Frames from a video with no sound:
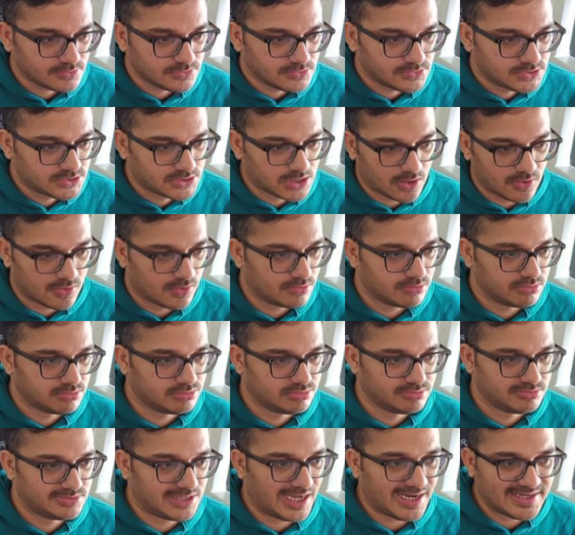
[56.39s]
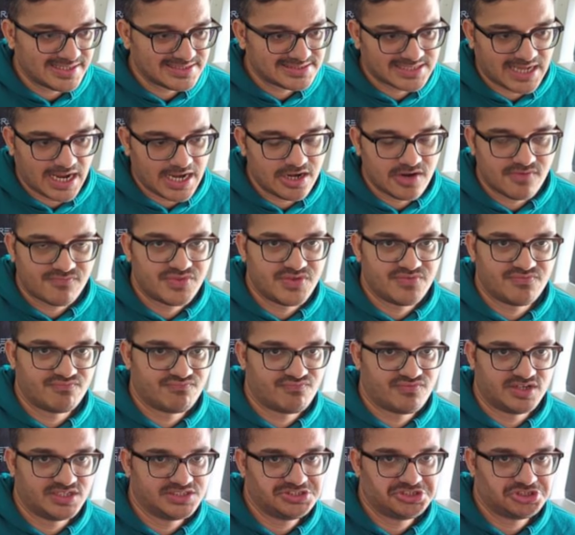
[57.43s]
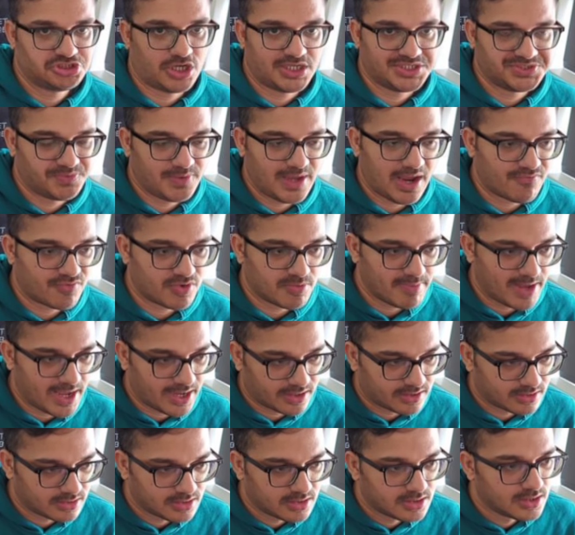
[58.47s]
So that is kind of the first choice we have to make.